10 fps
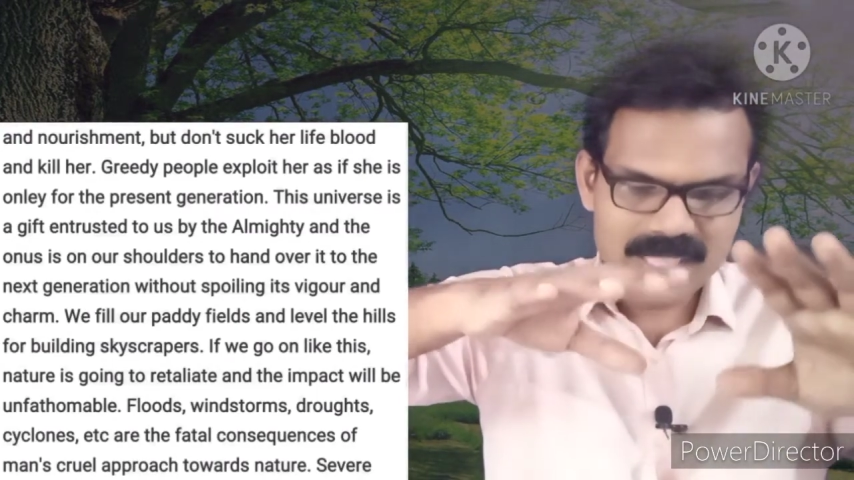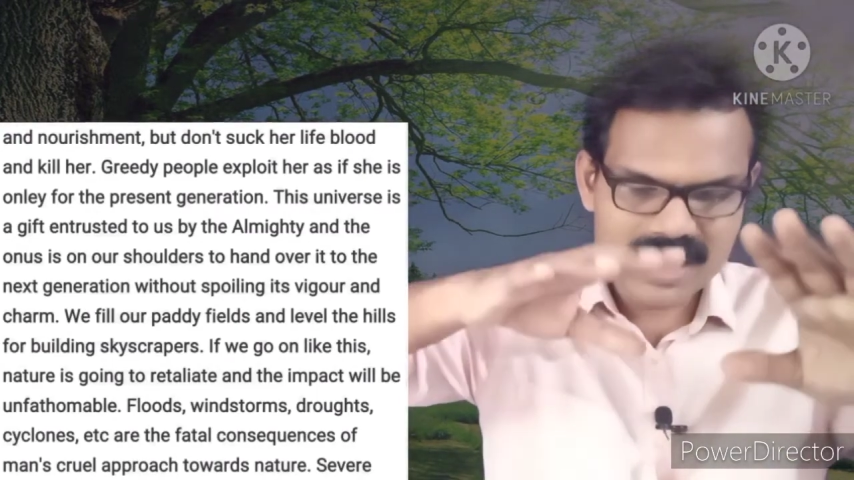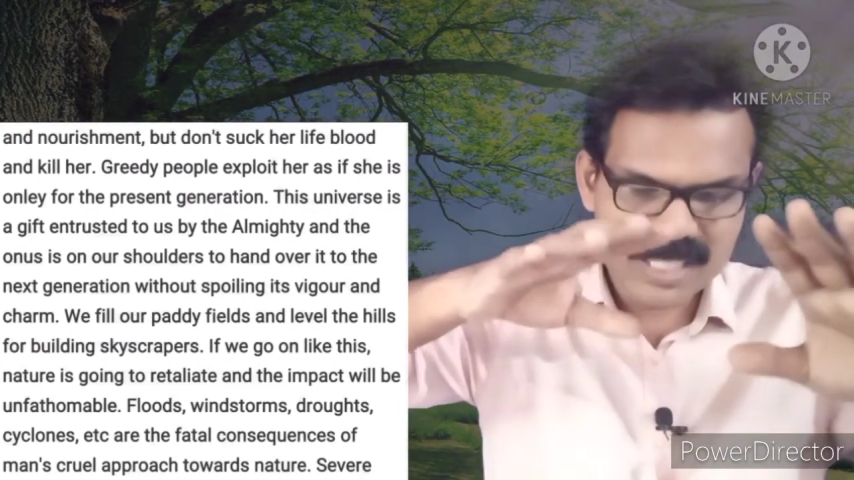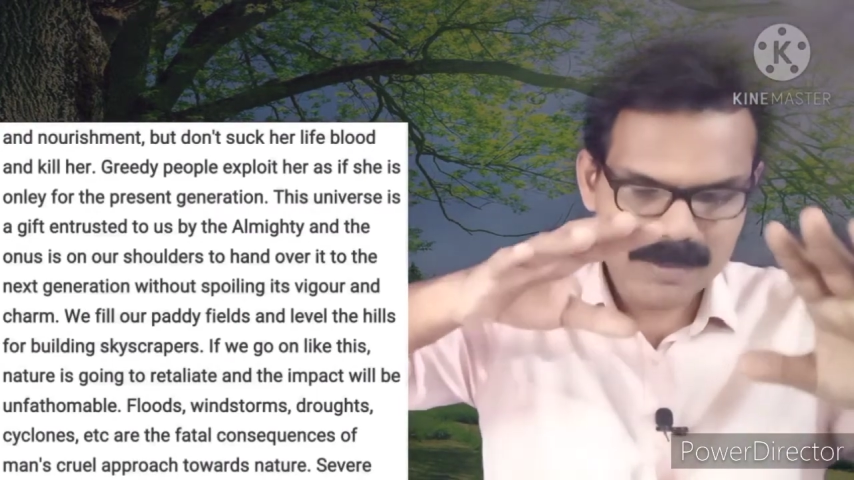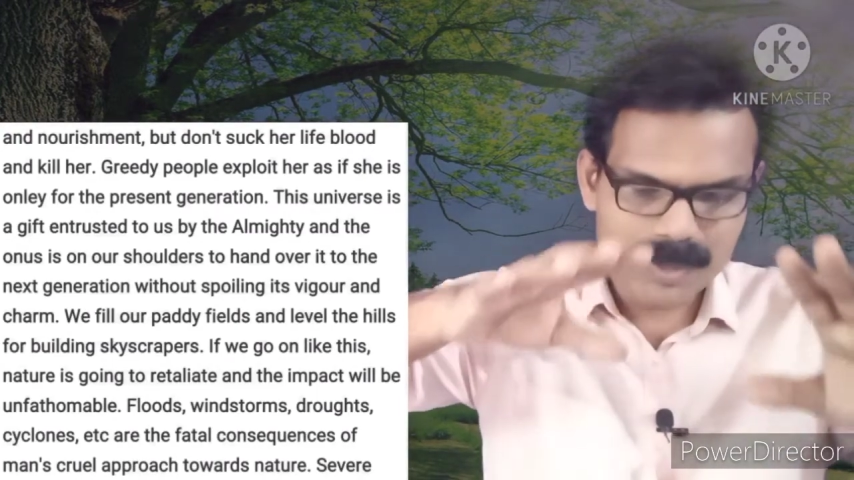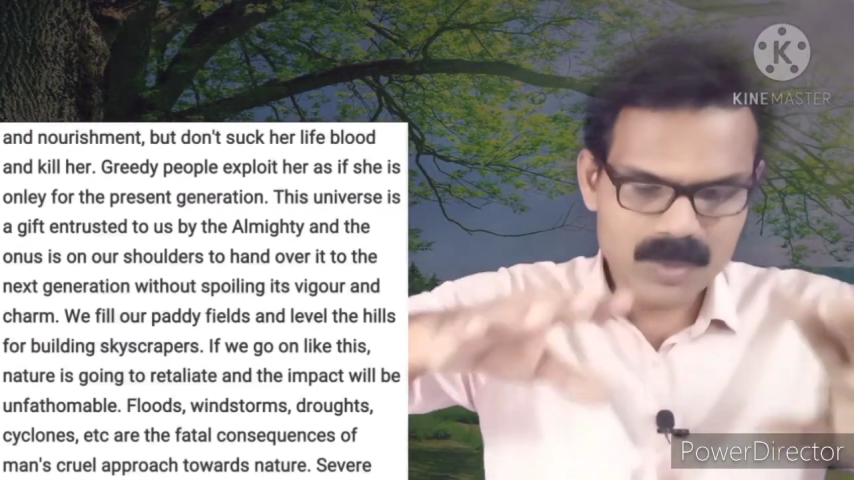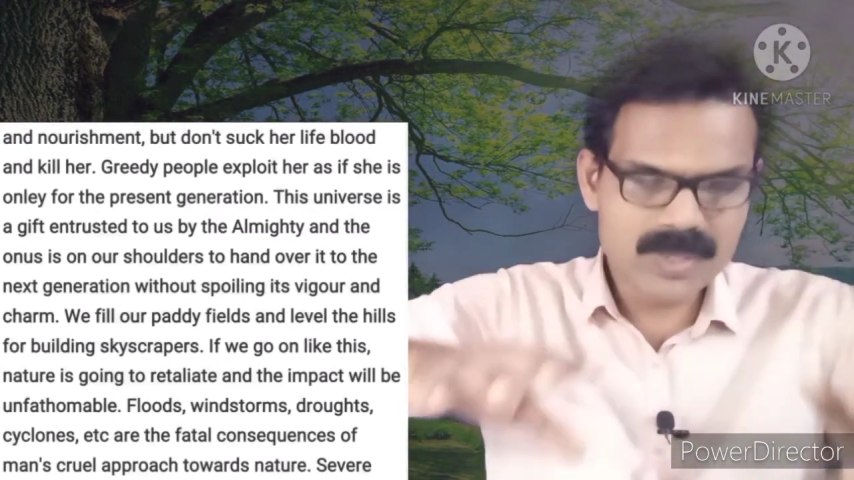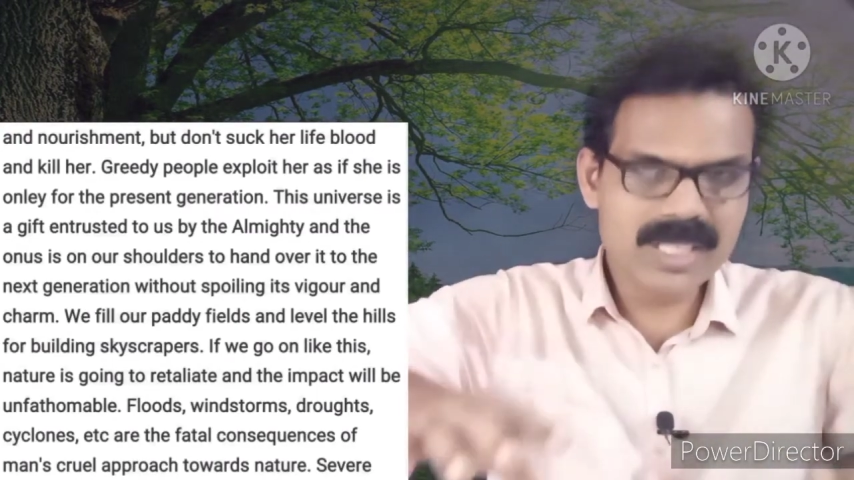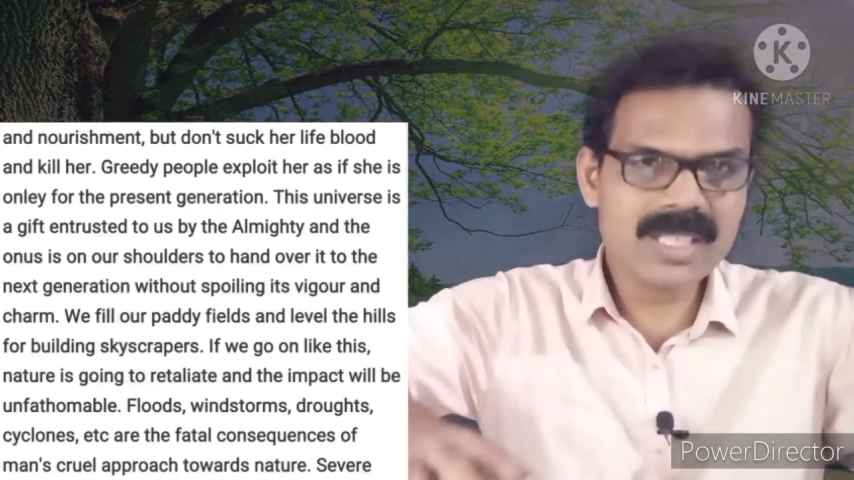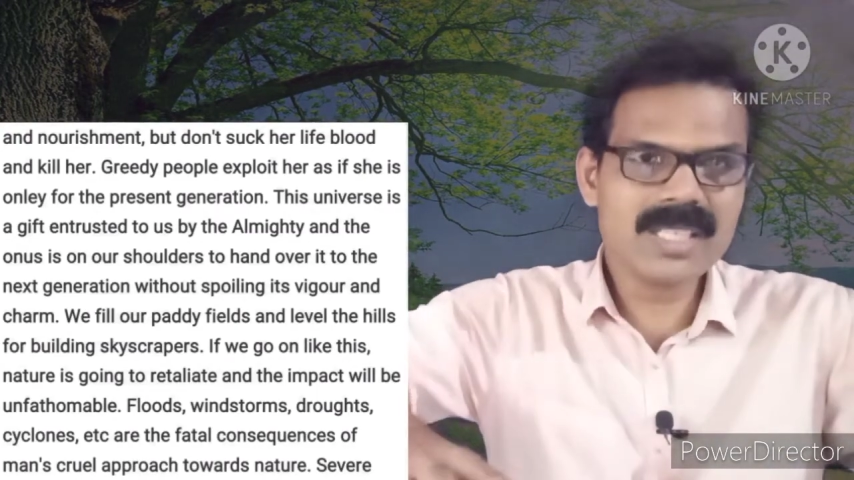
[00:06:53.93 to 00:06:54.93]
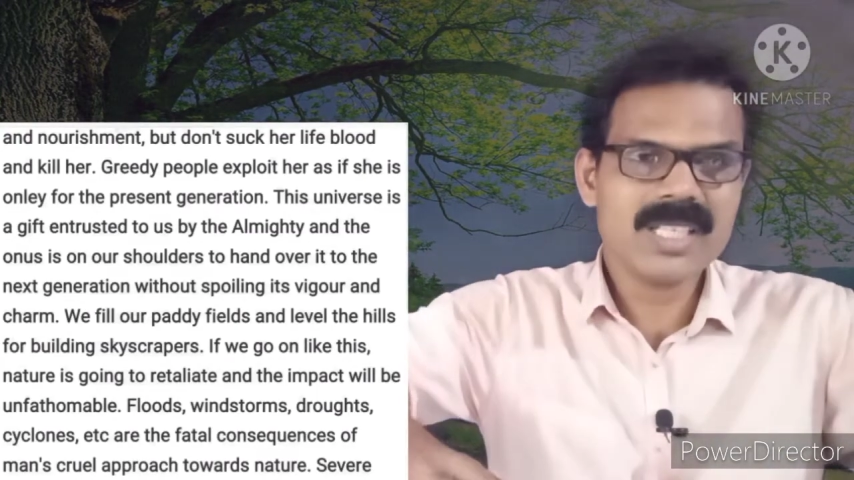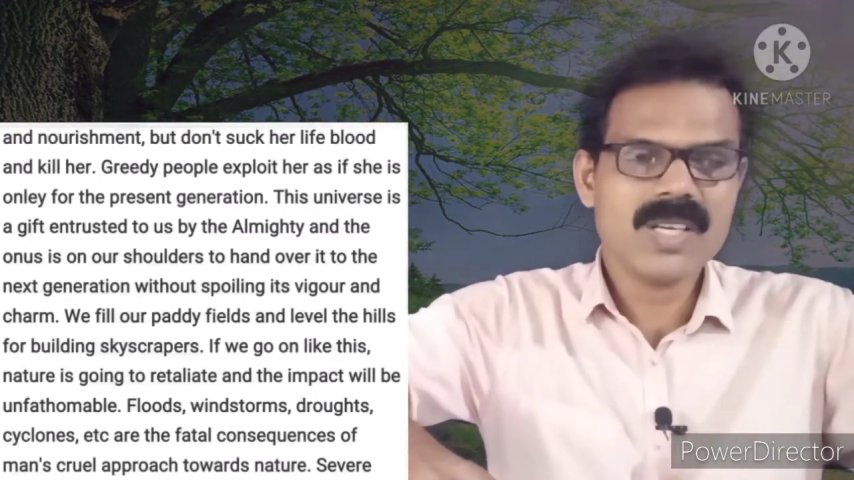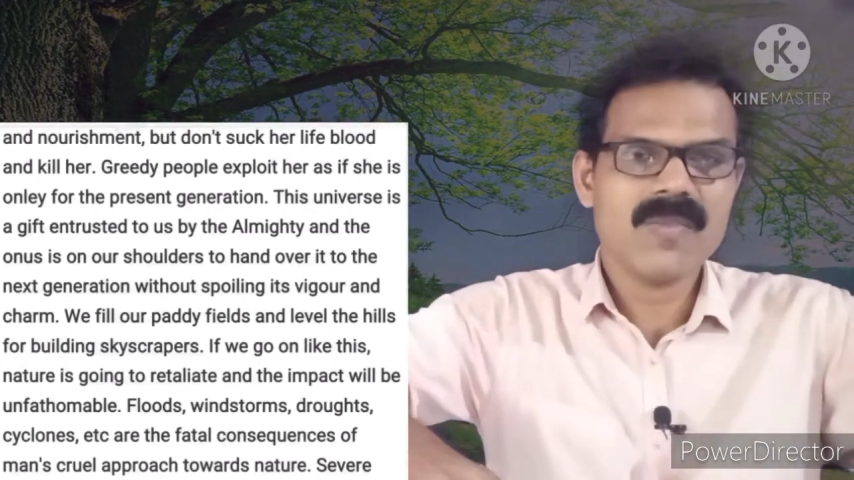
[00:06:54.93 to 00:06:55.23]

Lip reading: its beauty,